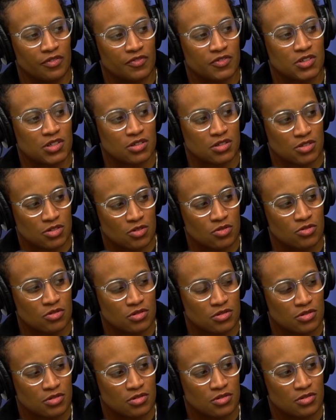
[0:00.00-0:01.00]
to
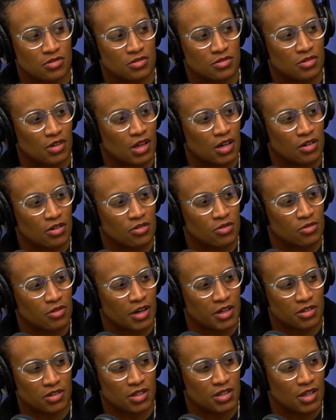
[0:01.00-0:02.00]
school. I don't know why
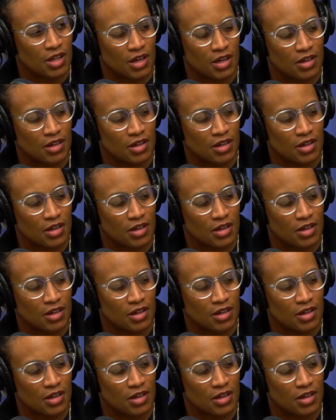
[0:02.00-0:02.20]
you did that.